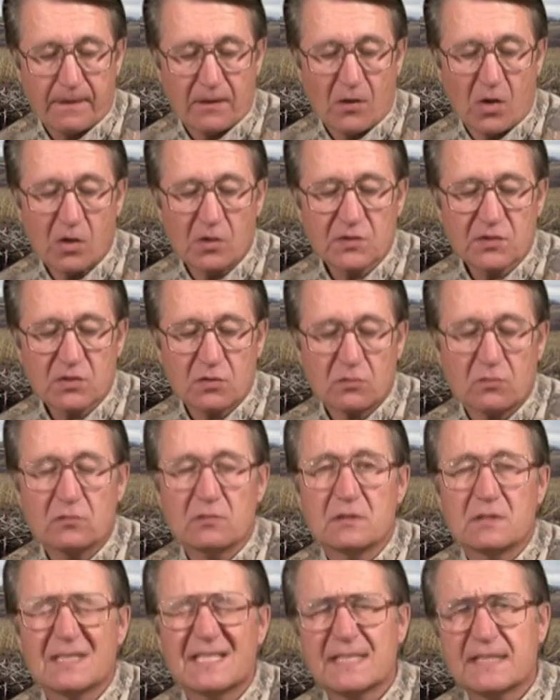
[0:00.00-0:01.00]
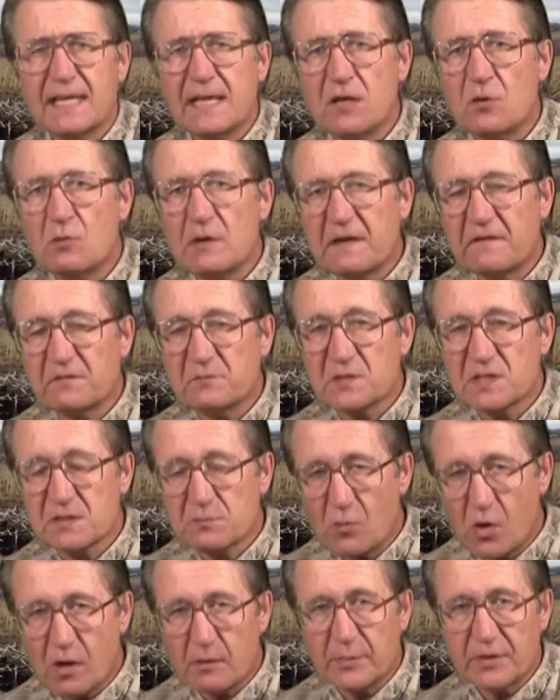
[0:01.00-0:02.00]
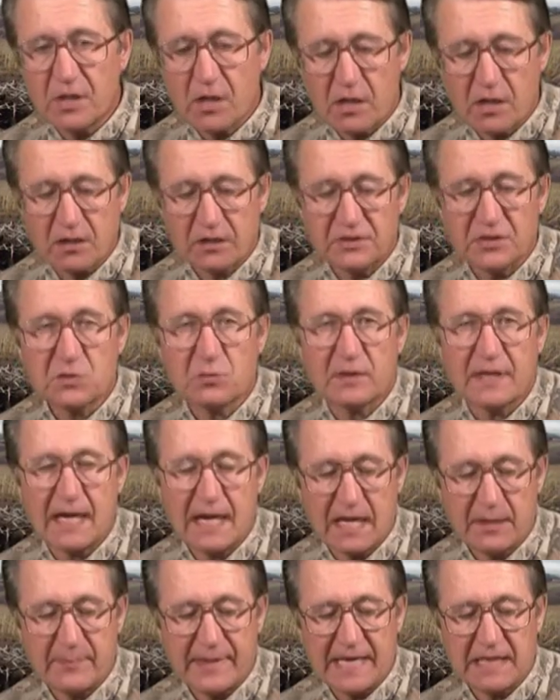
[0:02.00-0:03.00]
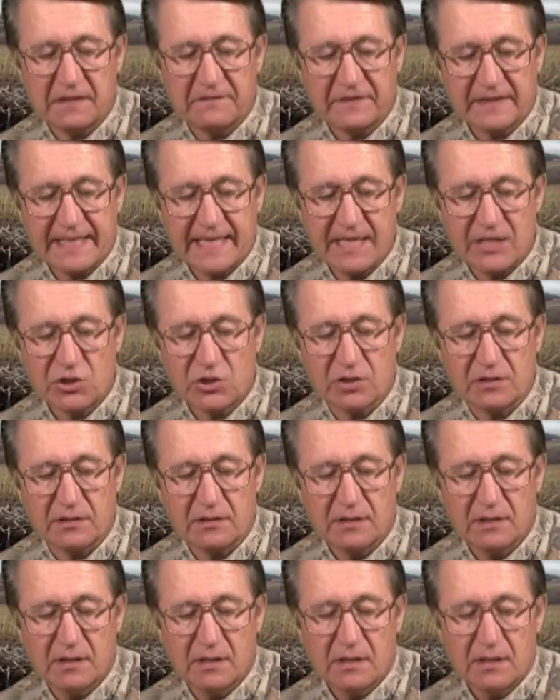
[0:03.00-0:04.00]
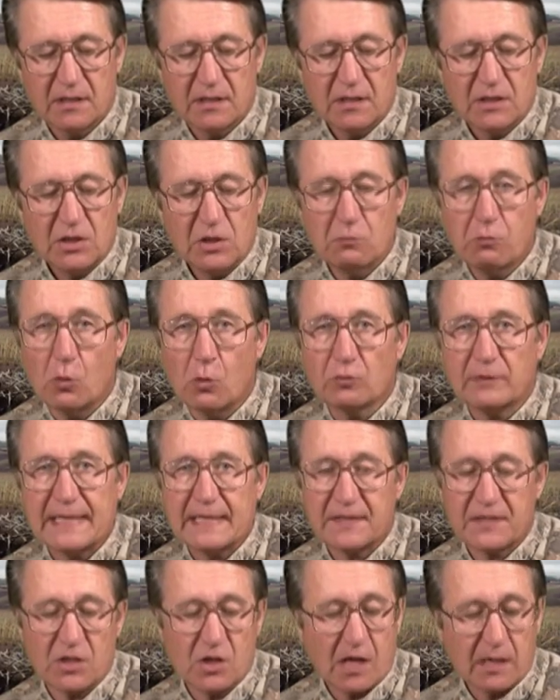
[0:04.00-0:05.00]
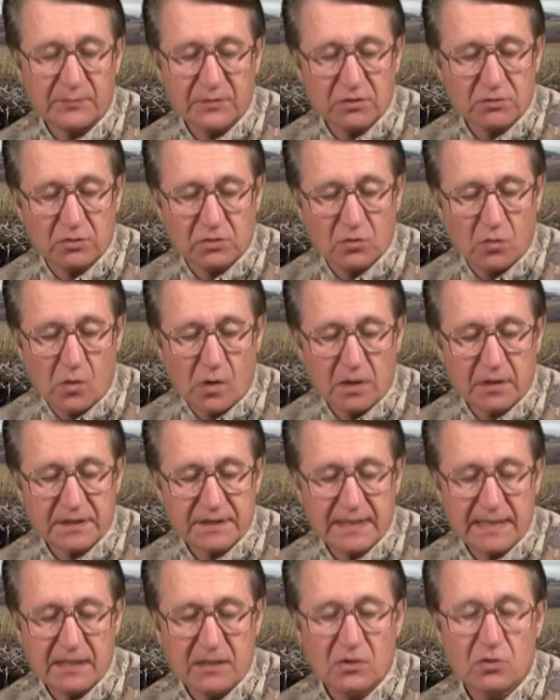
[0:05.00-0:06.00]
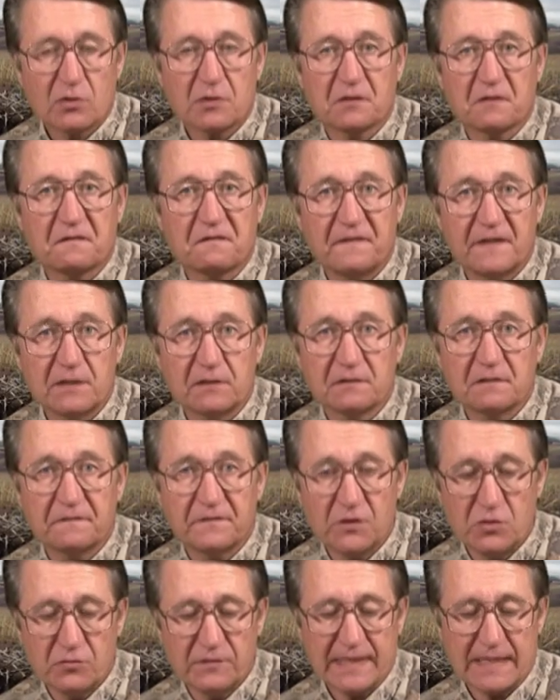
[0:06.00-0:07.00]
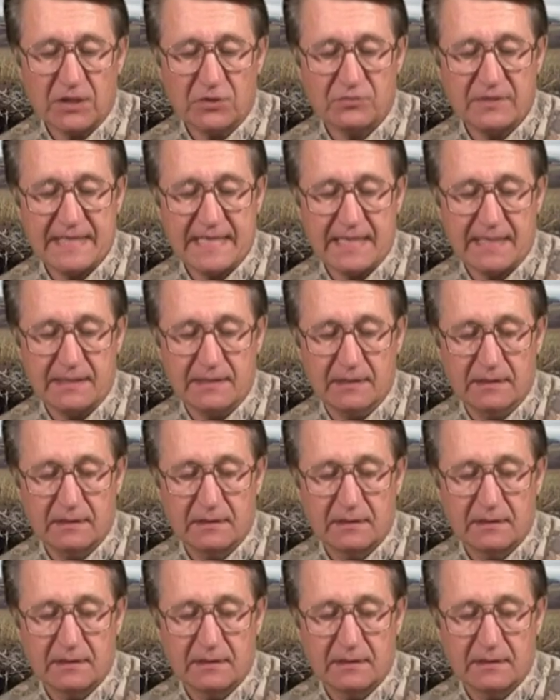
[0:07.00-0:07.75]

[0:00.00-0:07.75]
Also, stay away from small binoculars with high magnification. You won't get the optical quality or the field of view that you need.